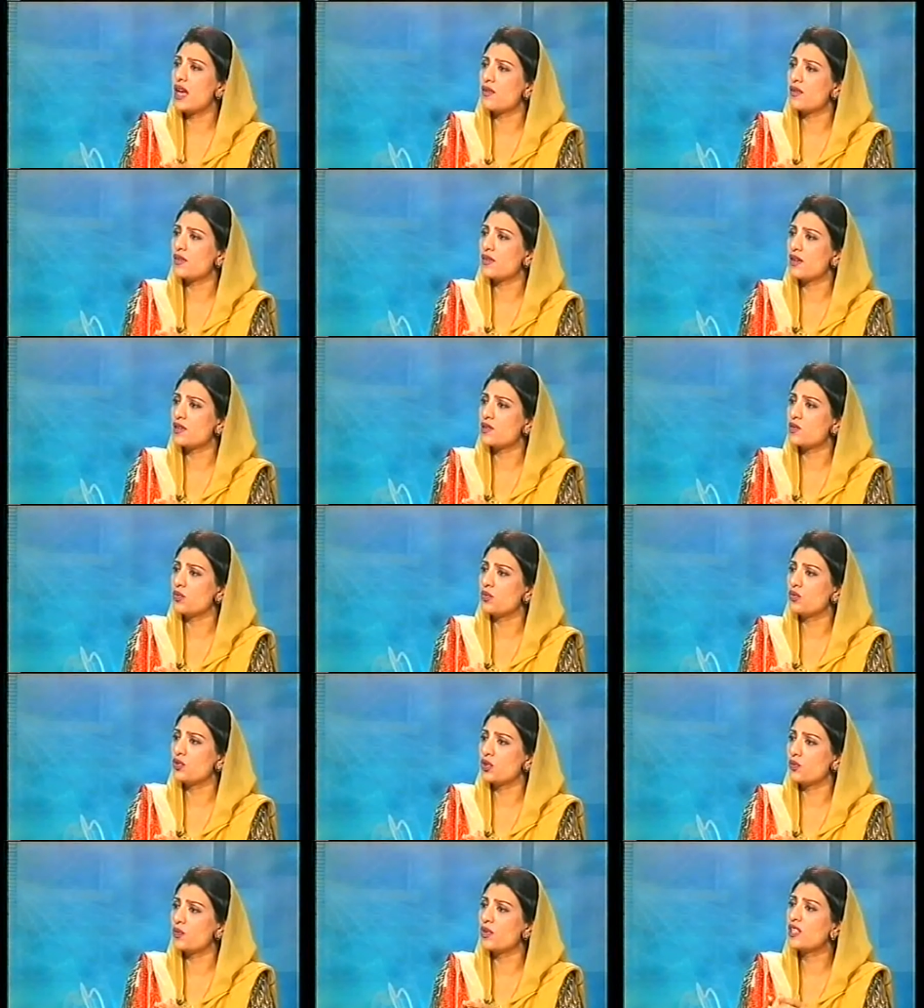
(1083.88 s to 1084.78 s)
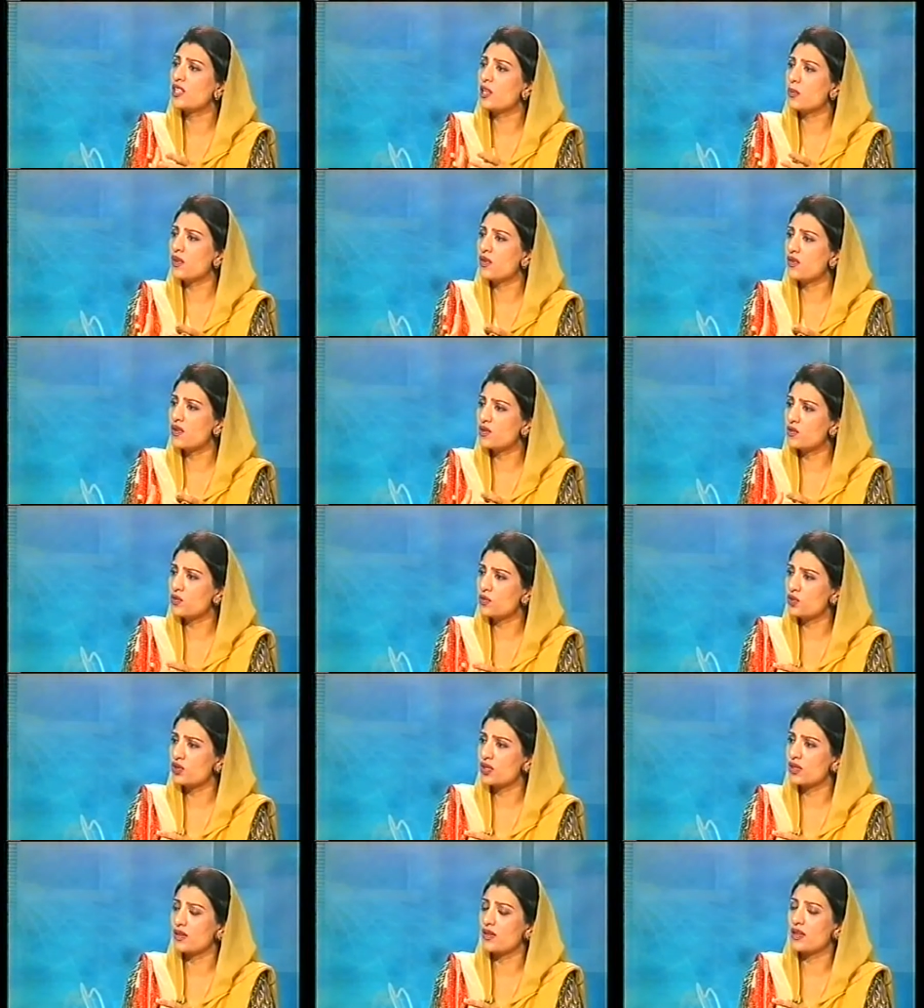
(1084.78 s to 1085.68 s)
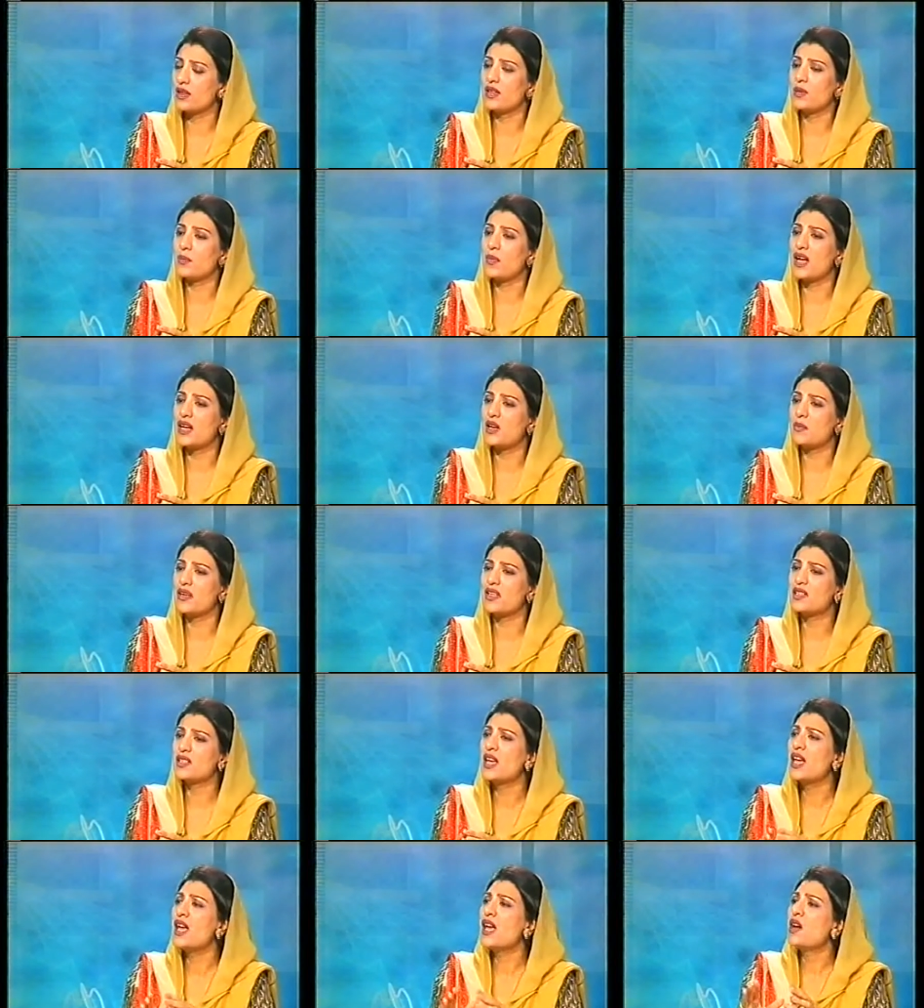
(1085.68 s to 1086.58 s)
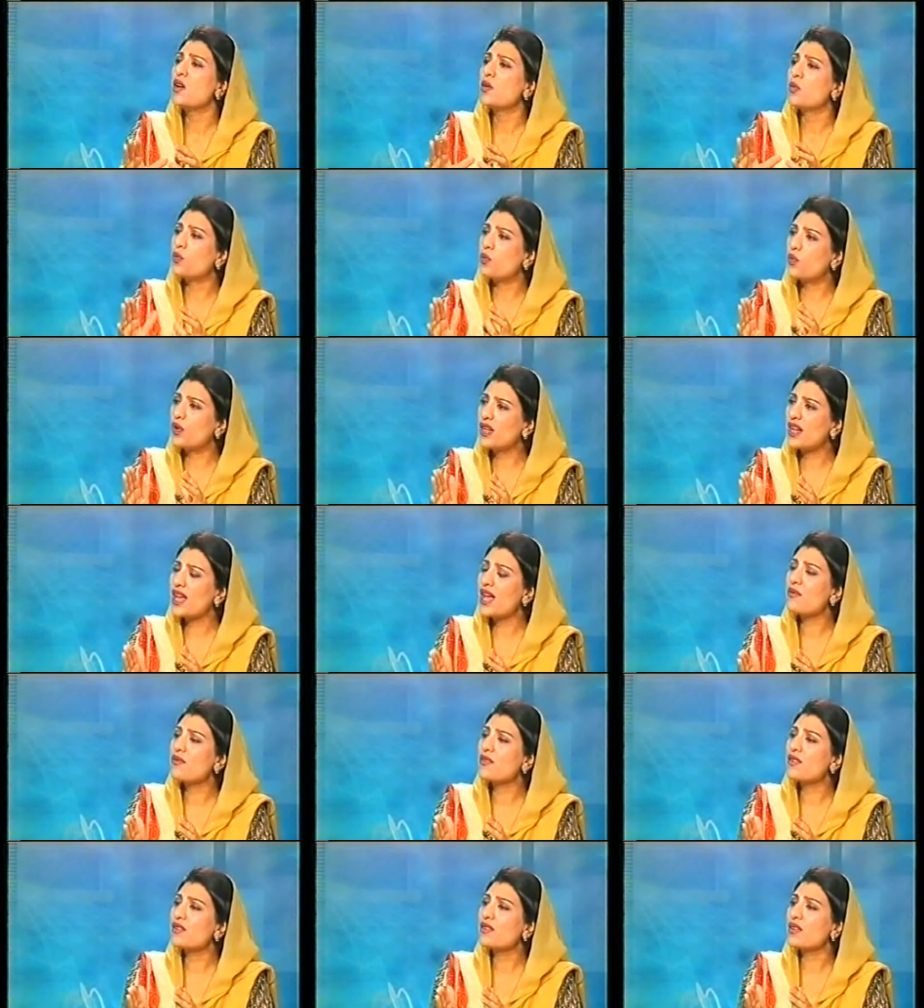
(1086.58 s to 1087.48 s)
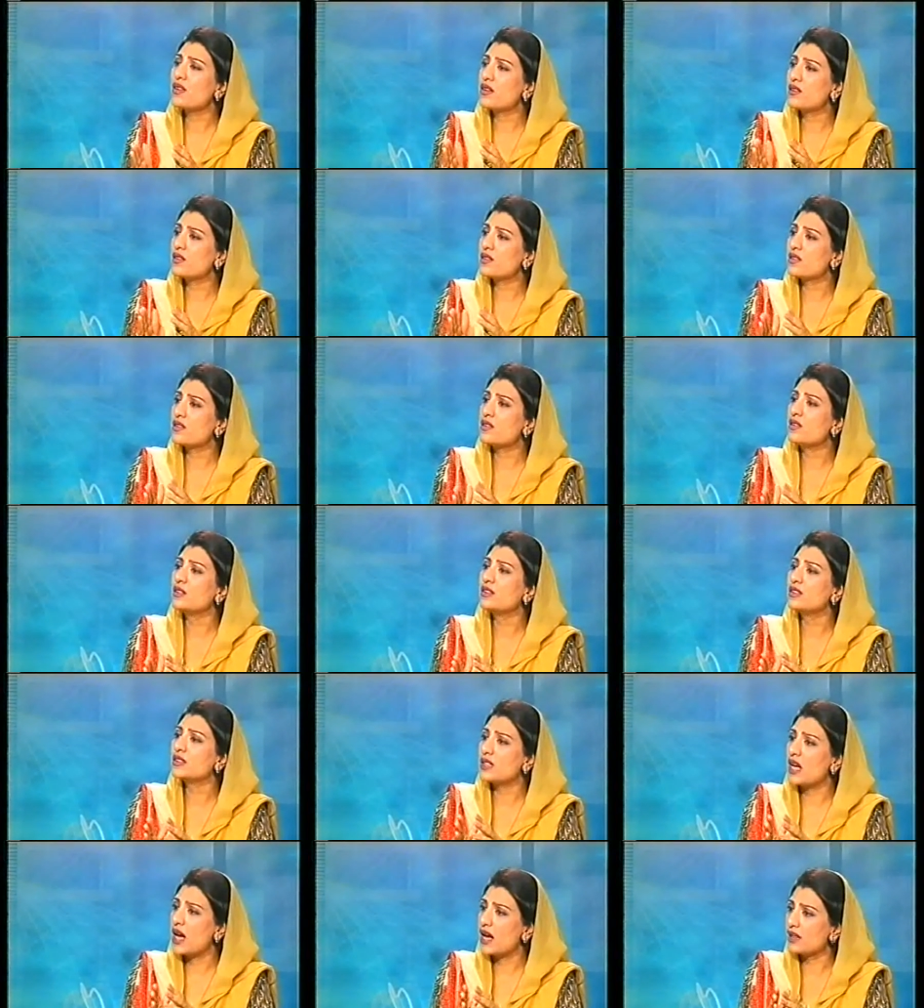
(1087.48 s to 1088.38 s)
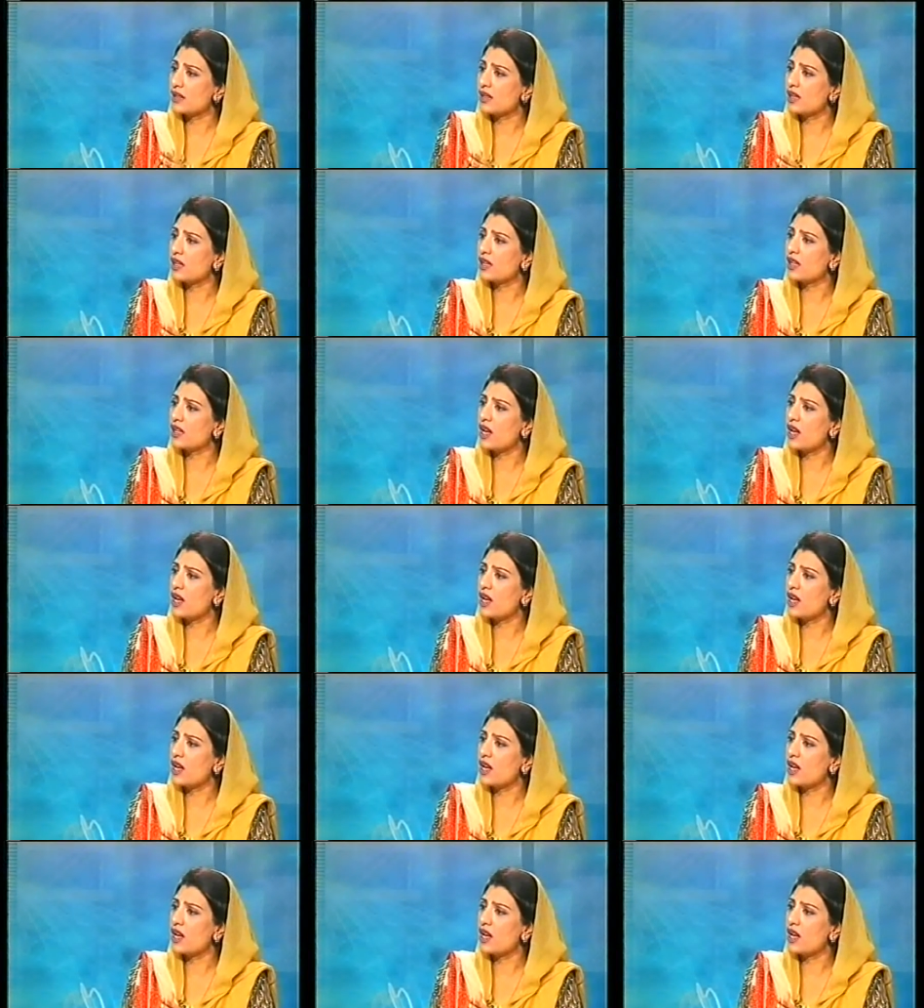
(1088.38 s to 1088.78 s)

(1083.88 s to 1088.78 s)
a resolution. We'll table resolution in the Parliament. Whatever results are there